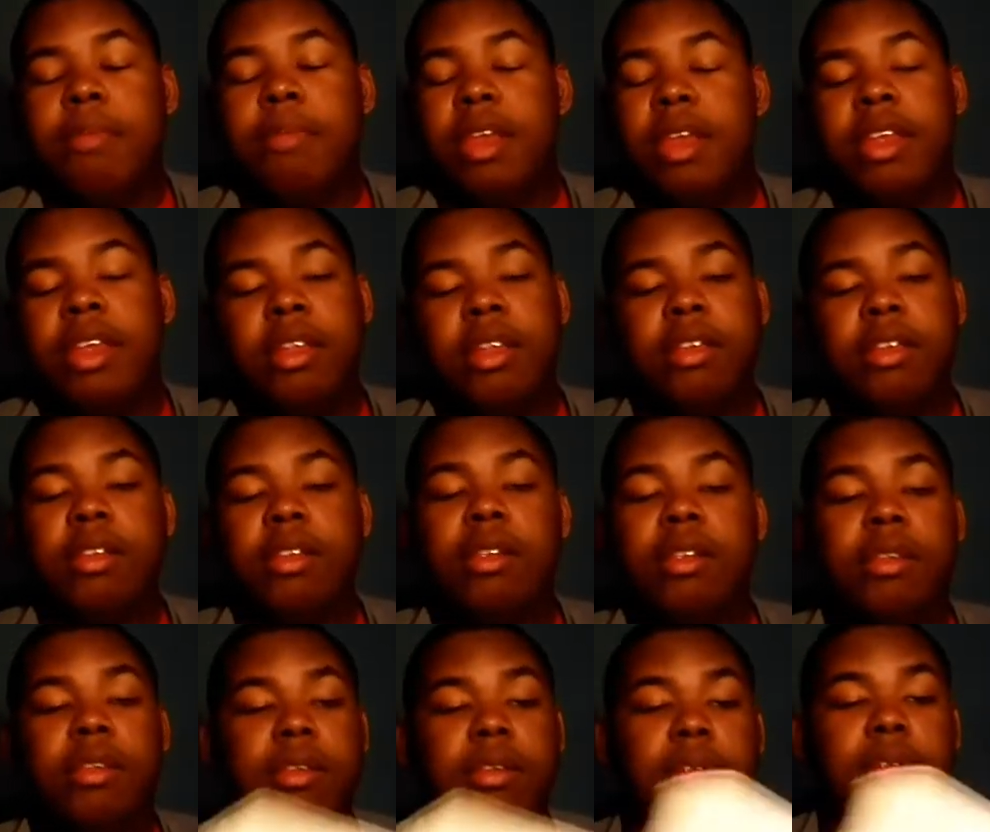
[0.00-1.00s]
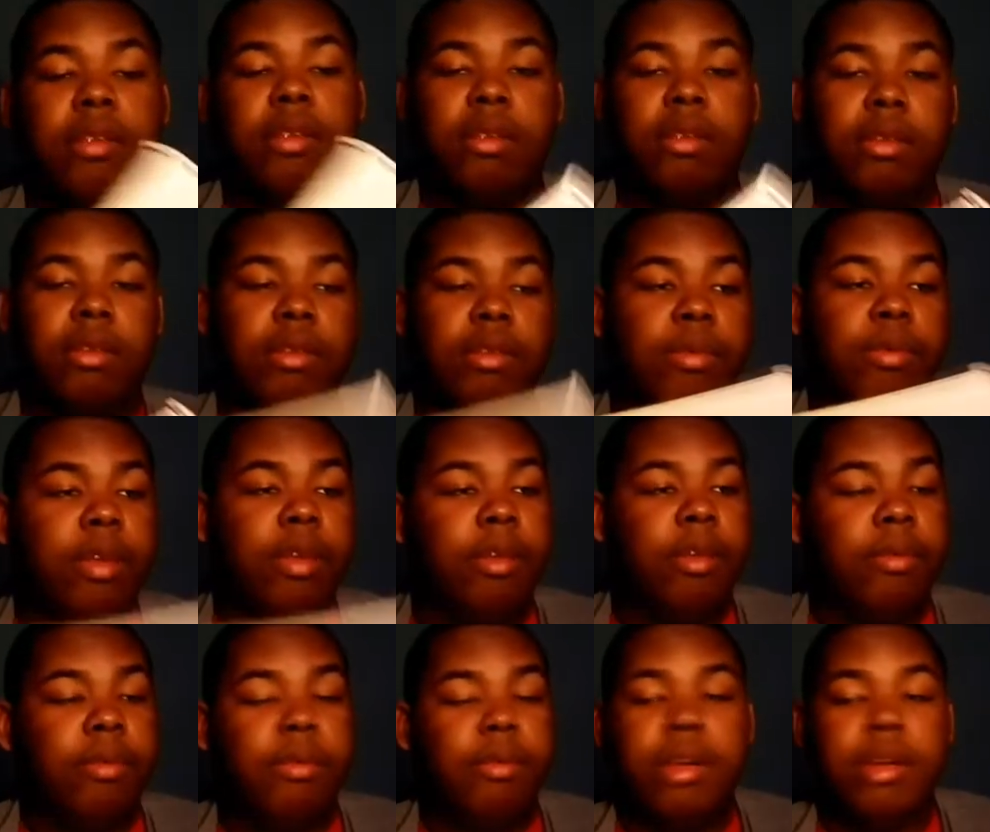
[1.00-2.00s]
minutes,
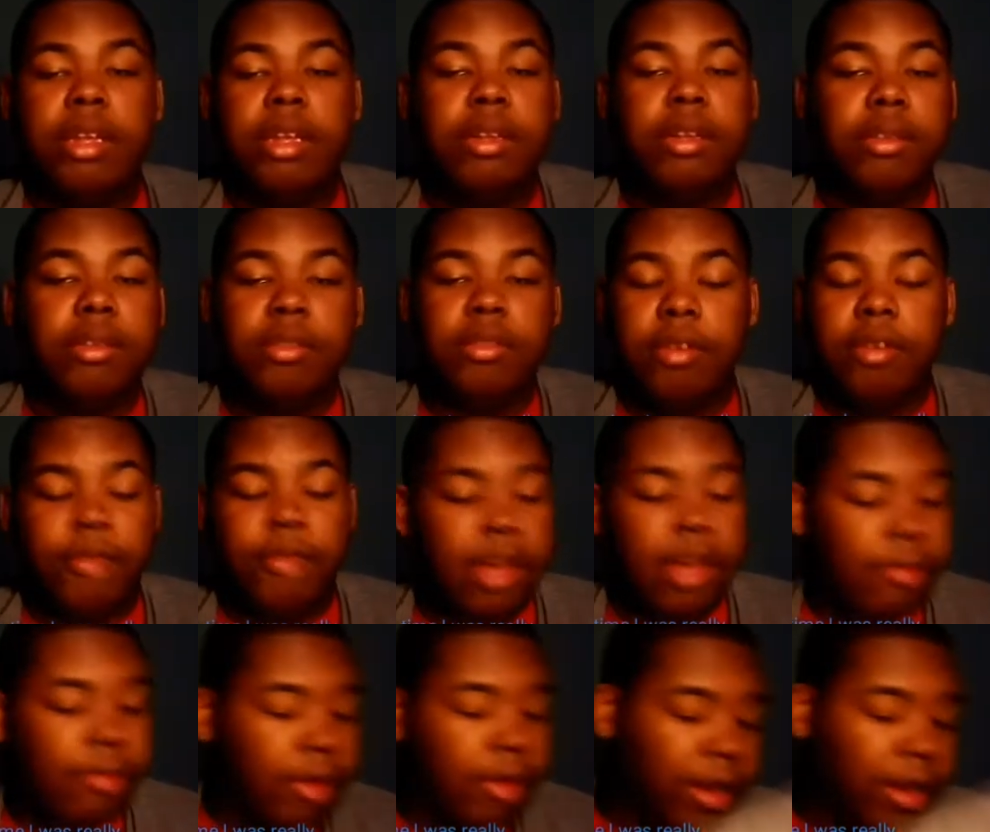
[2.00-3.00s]
21, 25, who